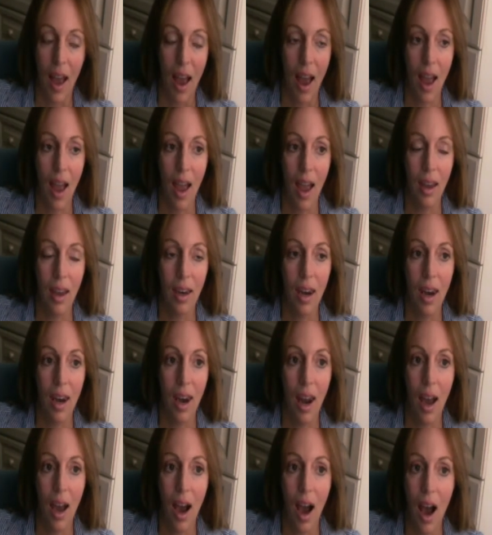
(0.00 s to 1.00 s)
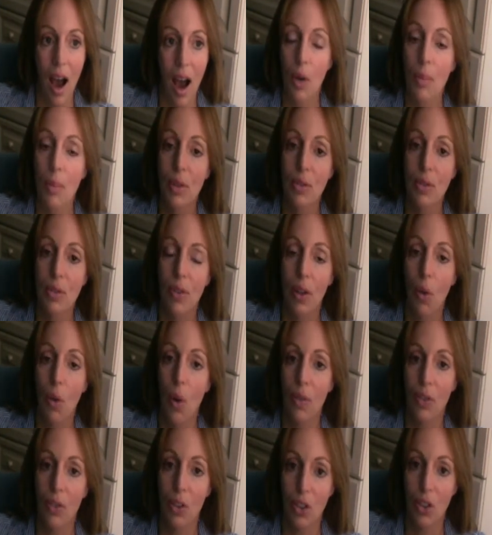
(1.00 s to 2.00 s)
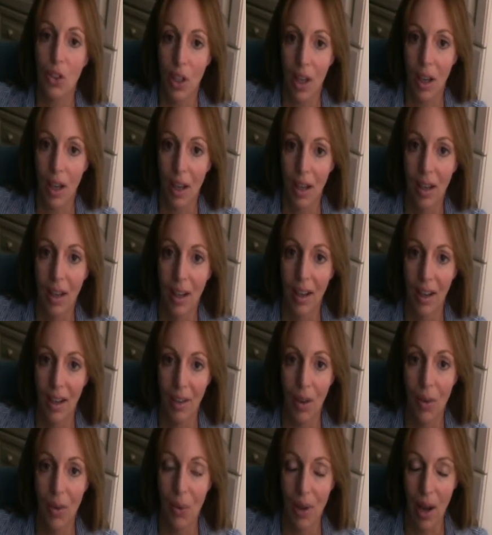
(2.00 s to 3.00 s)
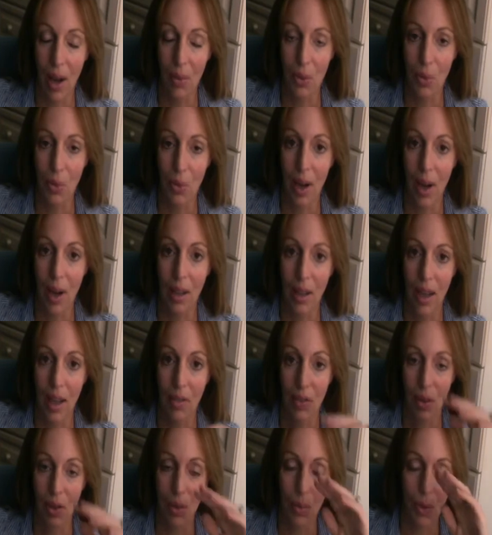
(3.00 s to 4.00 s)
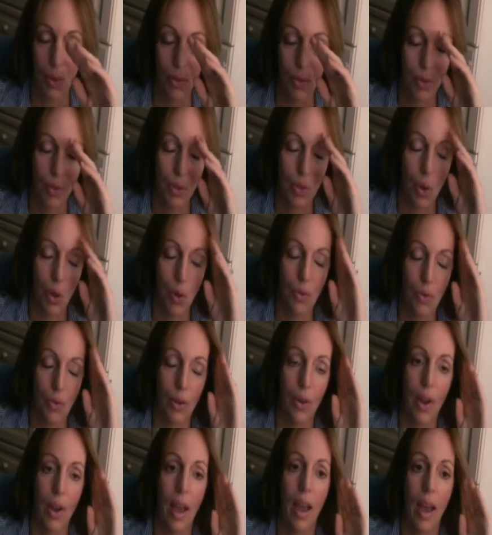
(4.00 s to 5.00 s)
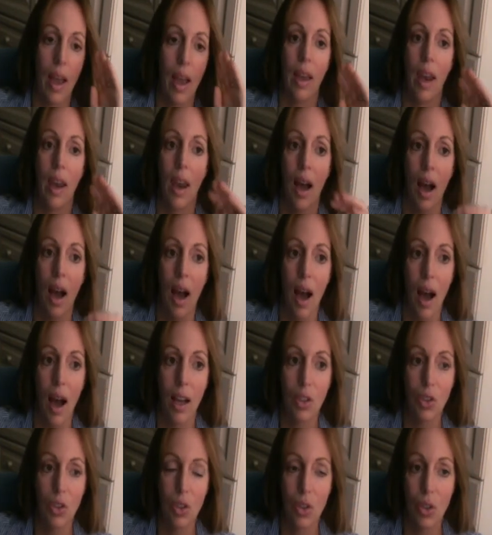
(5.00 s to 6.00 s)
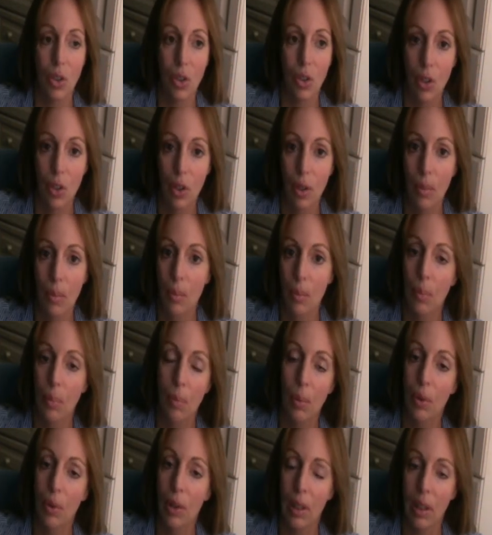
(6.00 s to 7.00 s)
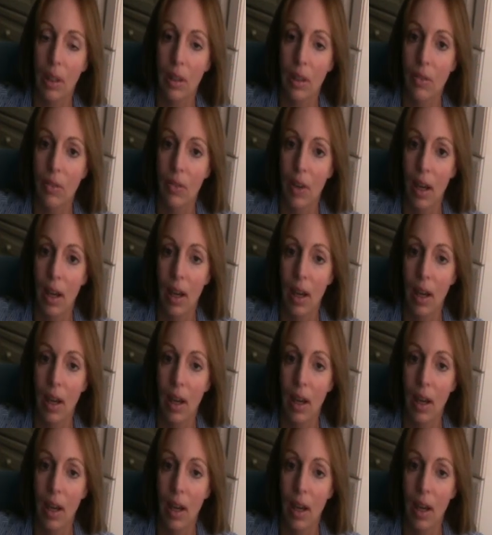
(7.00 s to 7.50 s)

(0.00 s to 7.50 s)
And I almost fell off the chair. when I was after the movie was over, and I just couldn't believe.